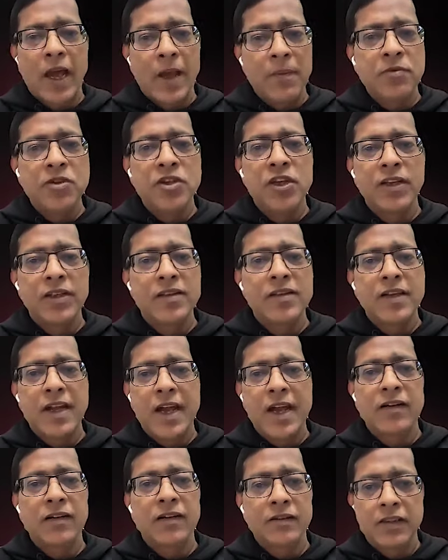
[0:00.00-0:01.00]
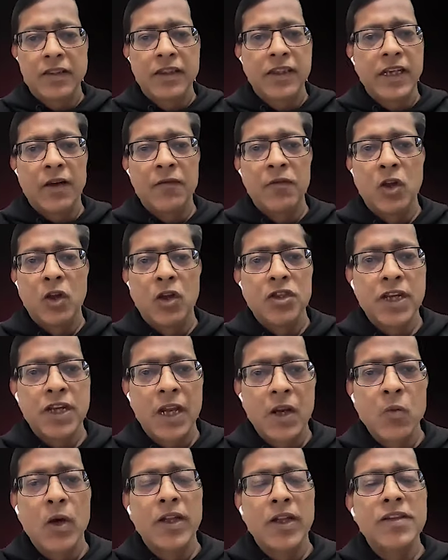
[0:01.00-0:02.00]
Appchain stack, the Avalanche
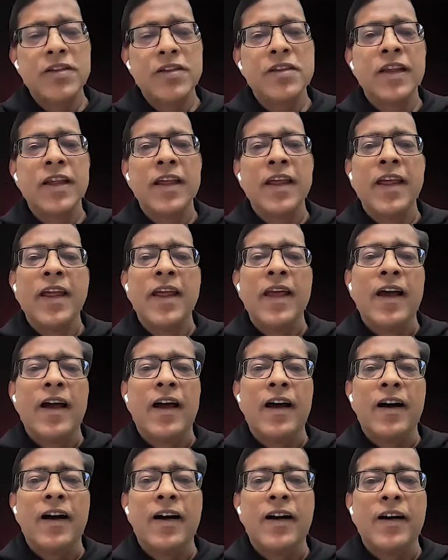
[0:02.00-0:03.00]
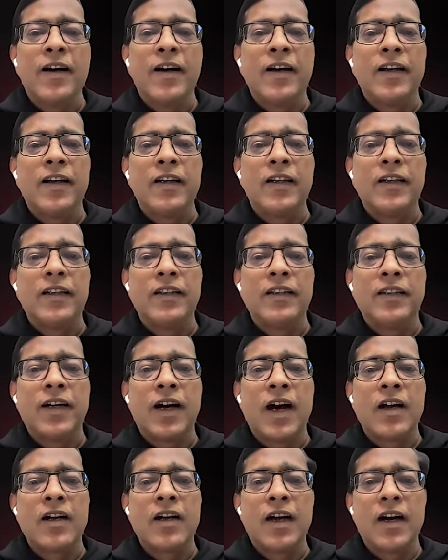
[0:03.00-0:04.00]
L1s,
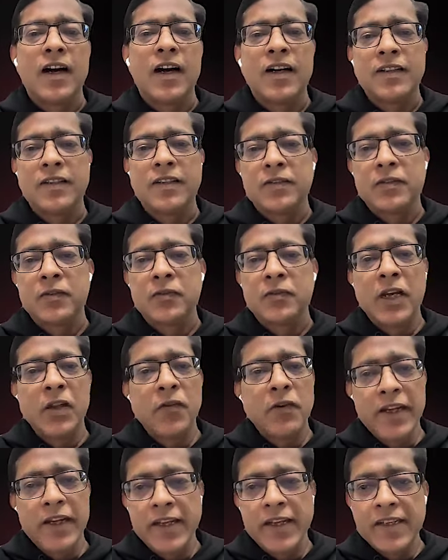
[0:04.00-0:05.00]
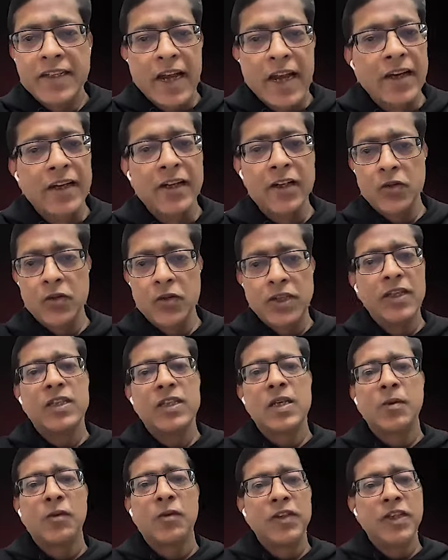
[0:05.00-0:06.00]
are very, very excited to see
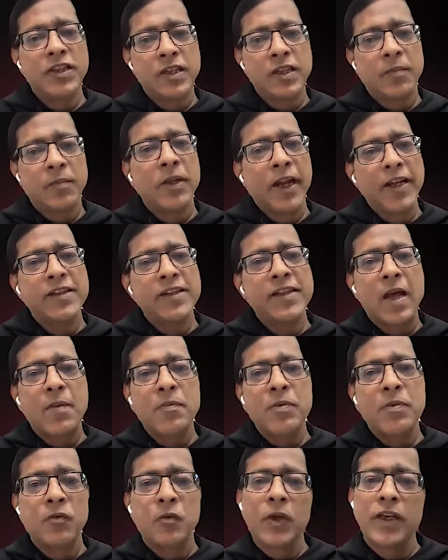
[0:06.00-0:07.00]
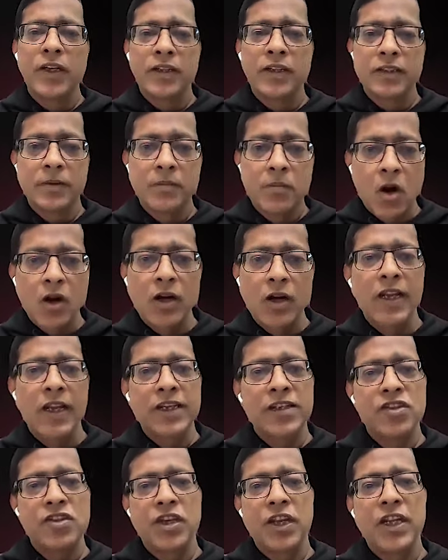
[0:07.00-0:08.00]
some of these upgrades happen where the model
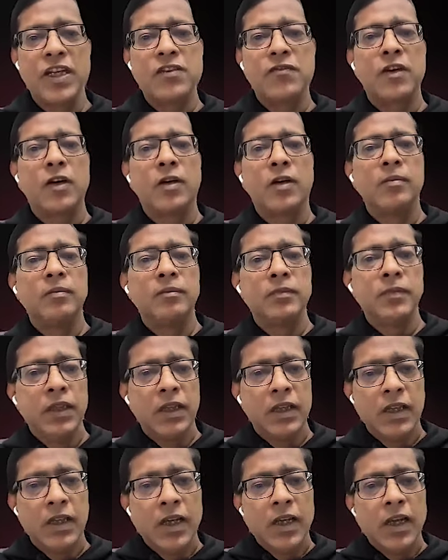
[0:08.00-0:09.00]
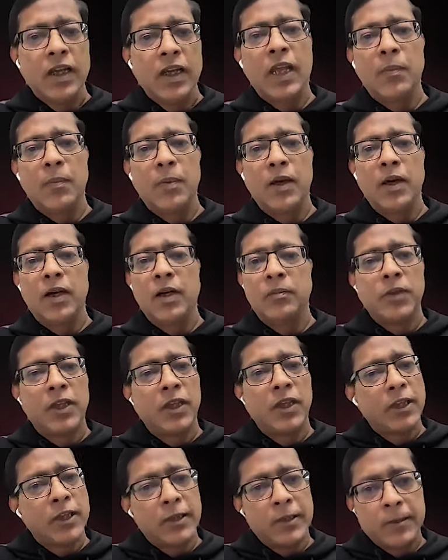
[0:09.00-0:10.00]
has changed from
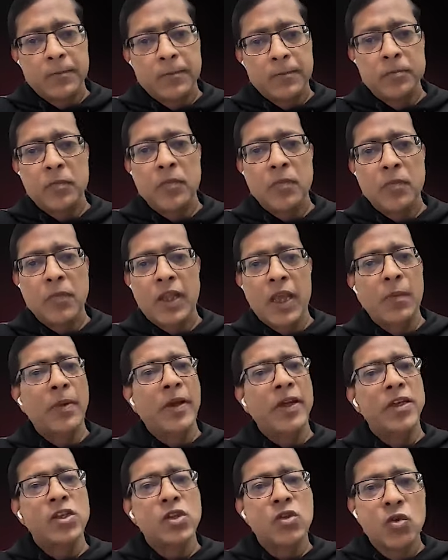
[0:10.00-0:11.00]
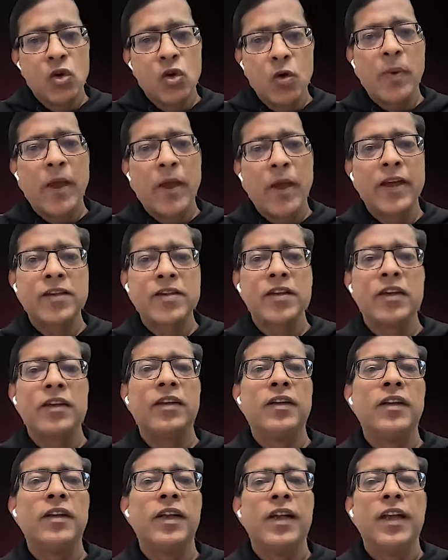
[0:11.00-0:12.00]
CAPEX to OPEX
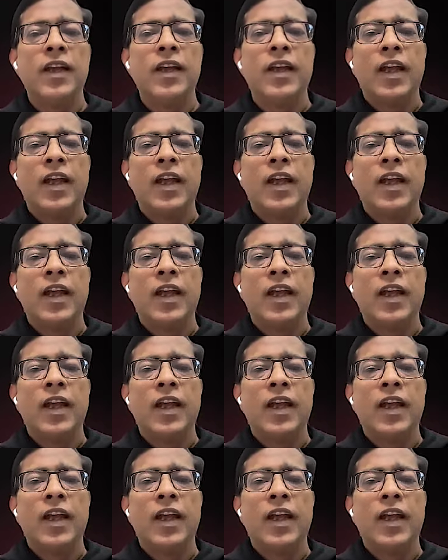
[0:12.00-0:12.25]
and